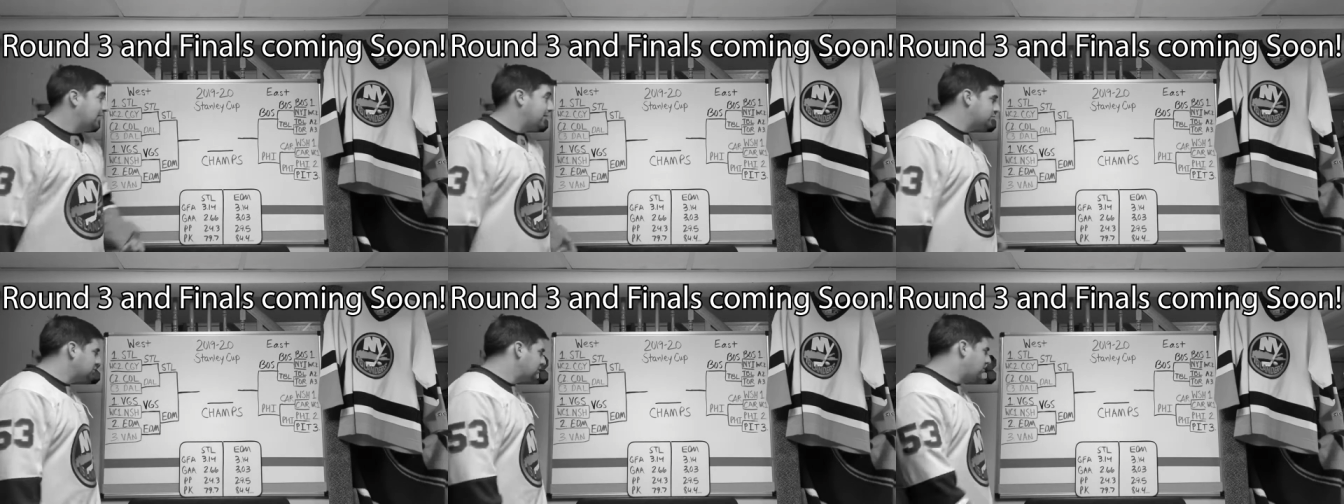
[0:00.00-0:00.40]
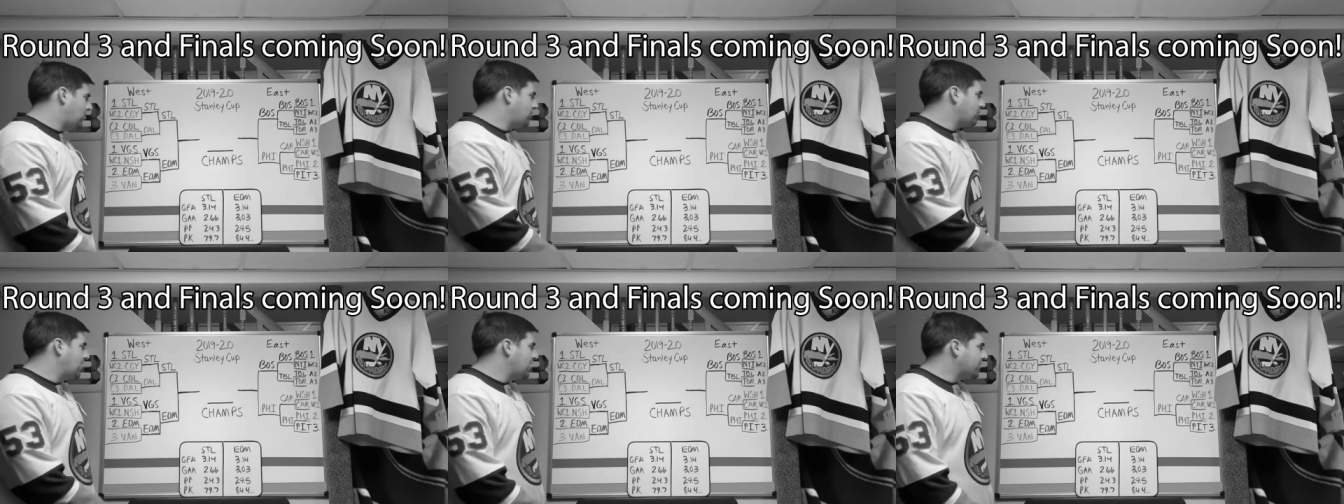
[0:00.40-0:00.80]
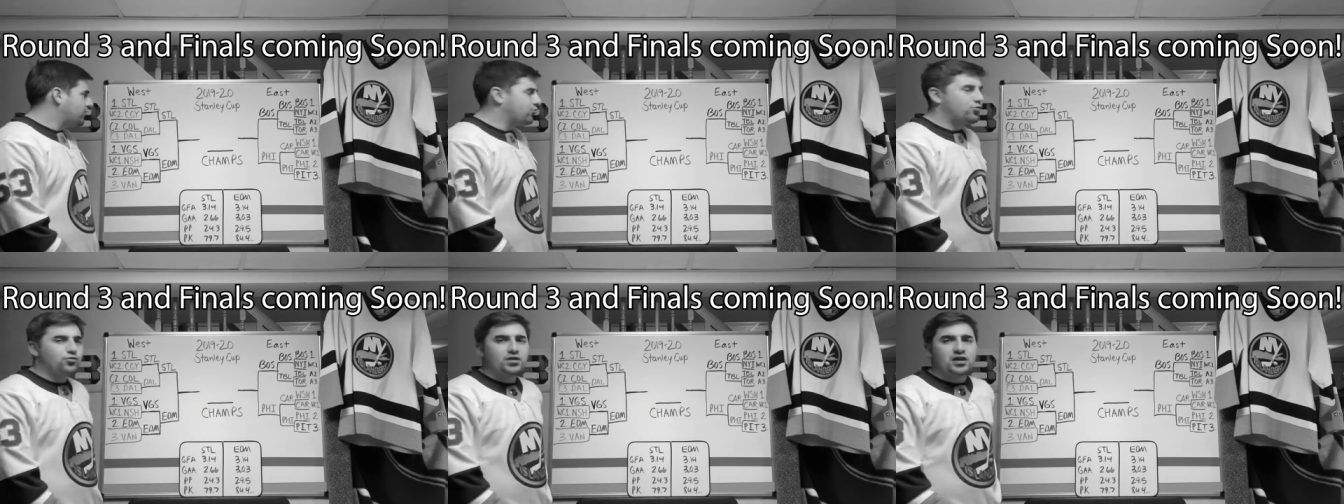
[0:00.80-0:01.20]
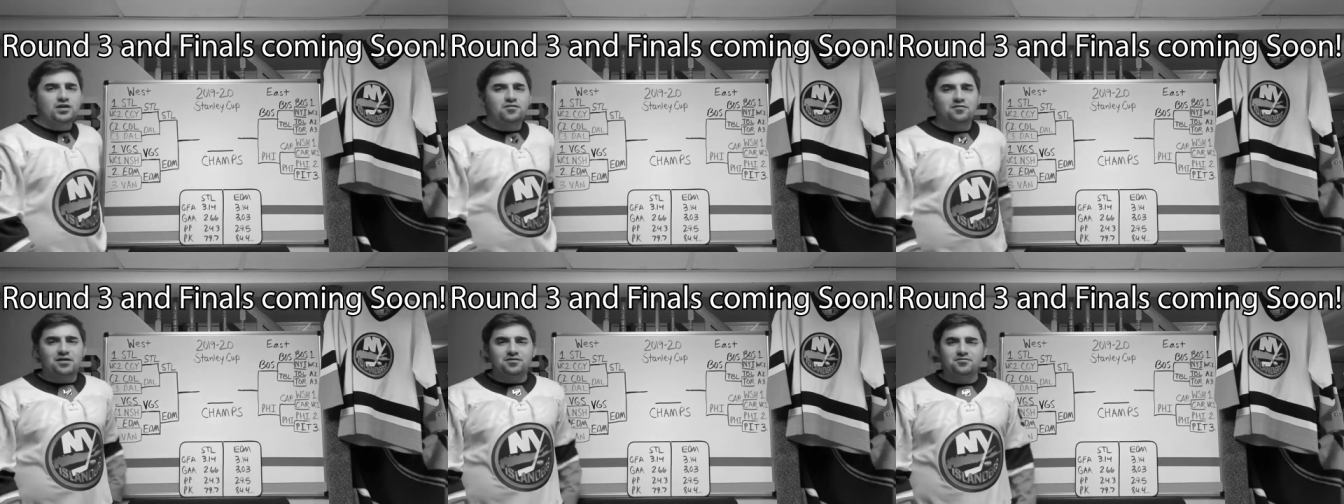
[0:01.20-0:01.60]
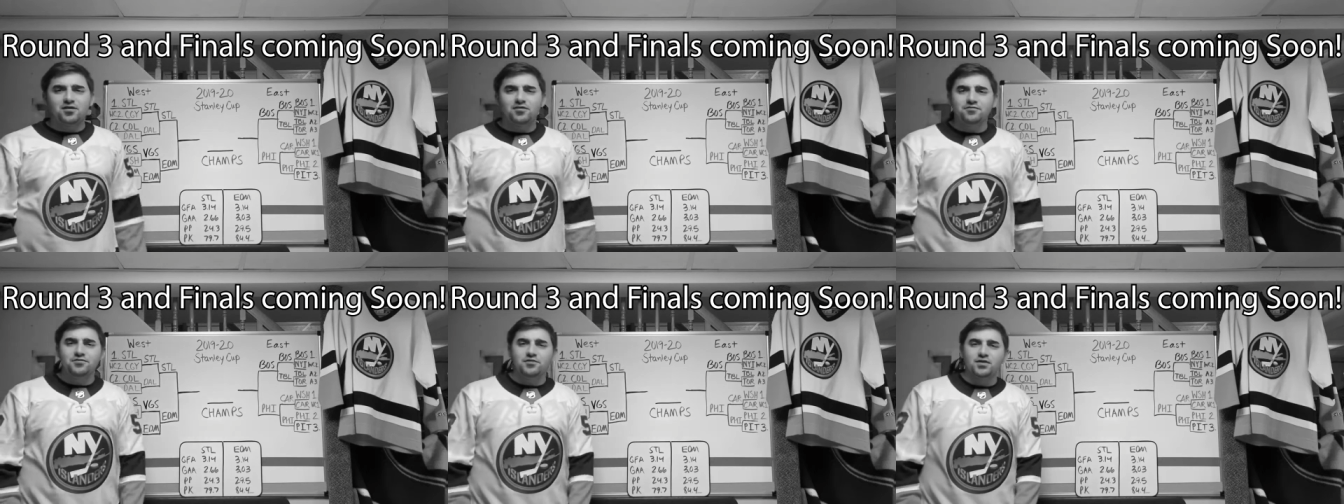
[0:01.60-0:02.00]
I'm sure Colorado will get a lot of
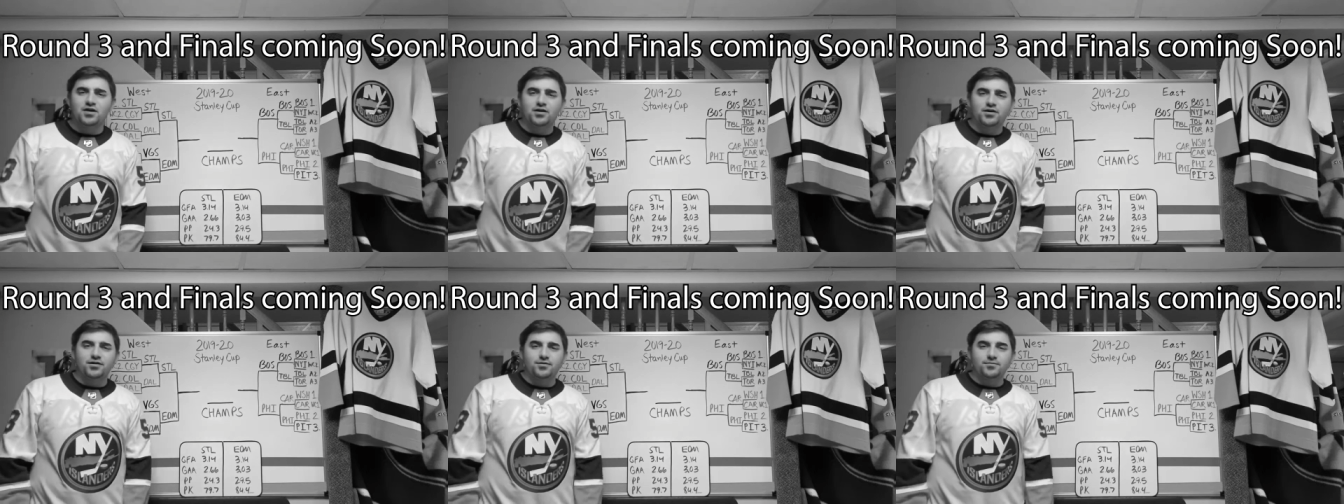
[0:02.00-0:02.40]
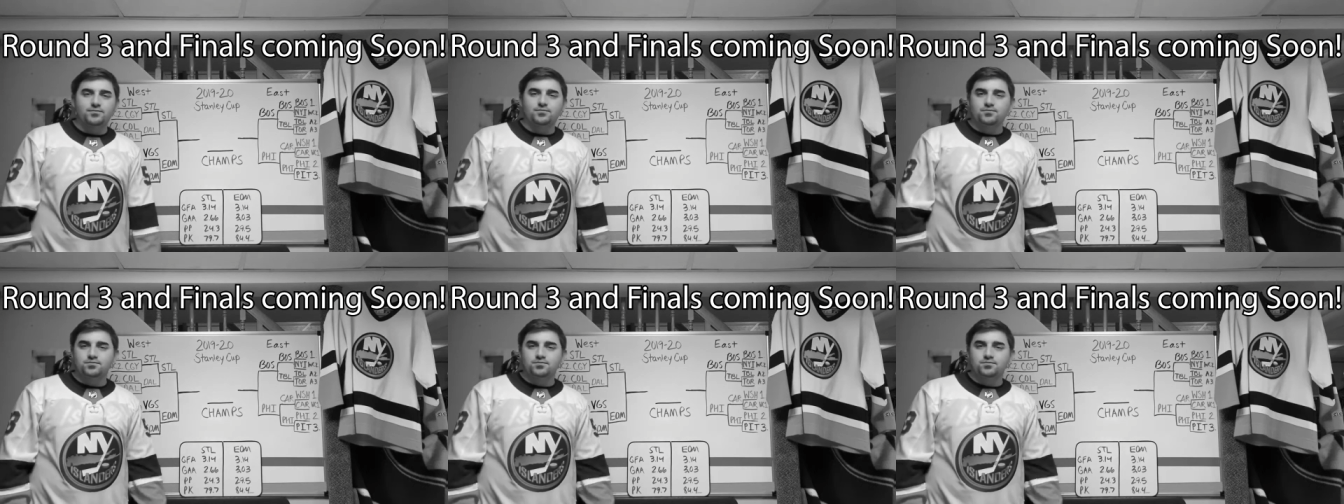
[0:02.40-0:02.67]
love, uh,